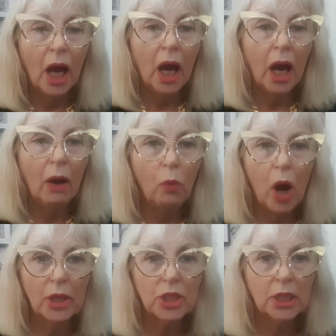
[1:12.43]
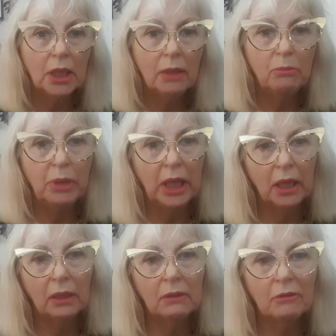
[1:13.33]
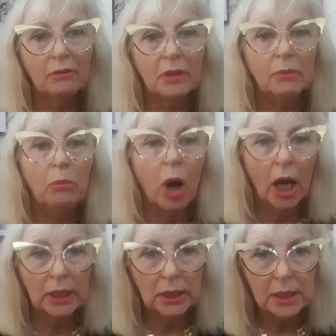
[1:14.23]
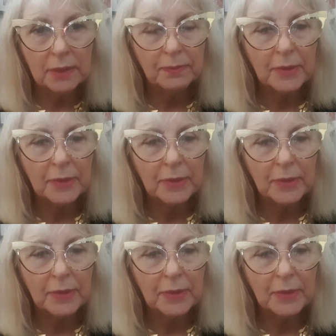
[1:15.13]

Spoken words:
watching them being modeled.